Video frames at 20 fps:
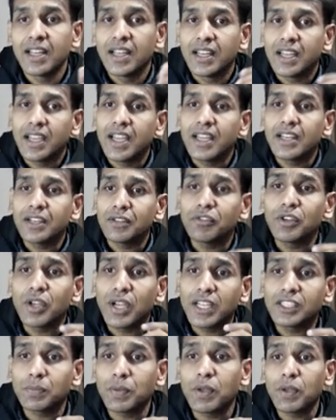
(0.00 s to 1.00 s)
And if you
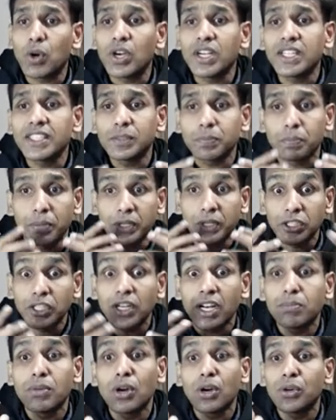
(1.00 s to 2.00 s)
ask me what is special
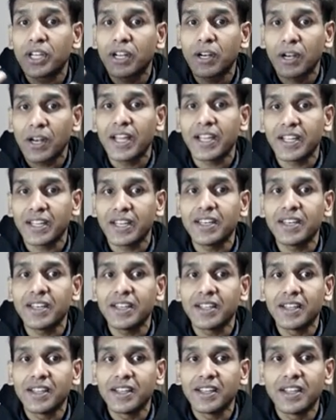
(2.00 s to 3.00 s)
about a line,
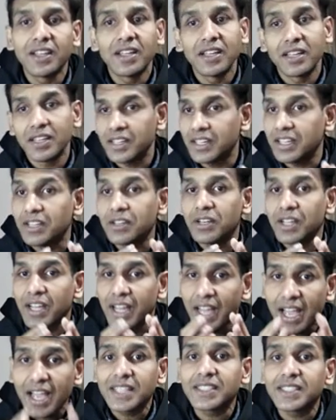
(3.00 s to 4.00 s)
it
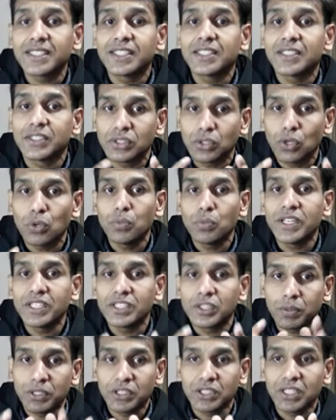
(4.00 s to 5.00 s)
has so many
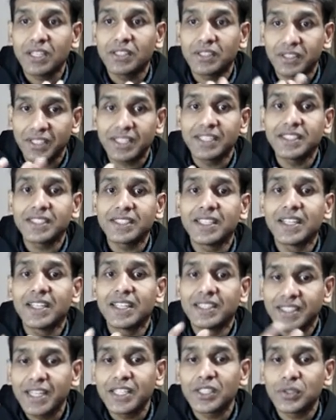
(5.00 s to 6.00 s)
special things
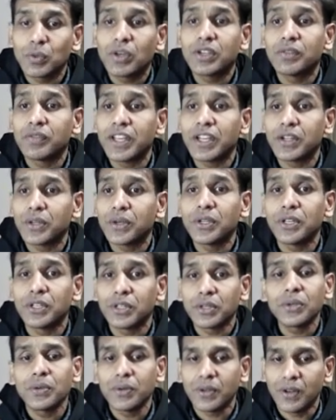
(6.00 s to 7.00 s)
that is what we are going
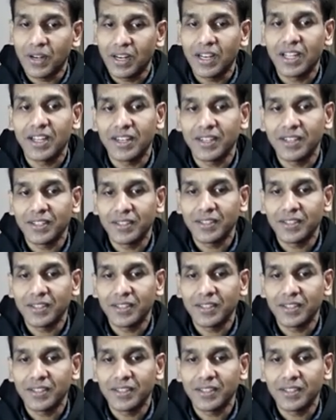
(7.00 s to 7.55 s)
to learn.